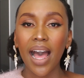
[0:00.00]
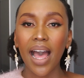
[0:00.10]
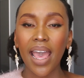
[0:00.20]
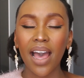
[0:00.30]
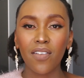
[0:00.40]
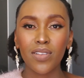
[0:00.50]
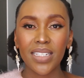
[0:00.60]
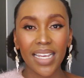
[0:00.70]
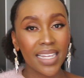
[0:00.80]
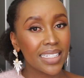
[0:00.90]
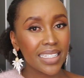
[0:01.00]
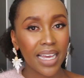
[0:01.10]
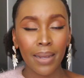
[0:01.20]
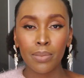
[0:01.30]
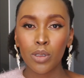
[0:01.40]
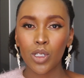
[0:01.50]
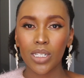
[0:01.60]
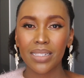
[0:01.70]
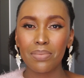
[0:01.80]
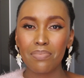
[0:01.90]
I have taken time to
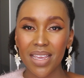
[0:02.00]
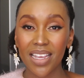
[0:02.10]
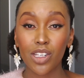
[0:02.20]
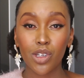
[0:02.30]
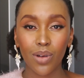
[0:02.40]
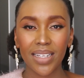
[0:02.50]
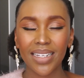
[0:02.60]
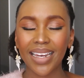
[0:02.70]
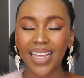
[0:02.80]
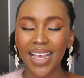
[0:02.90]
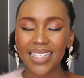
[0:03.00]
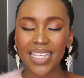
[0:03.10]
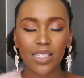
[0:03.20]
just make it right, and guys,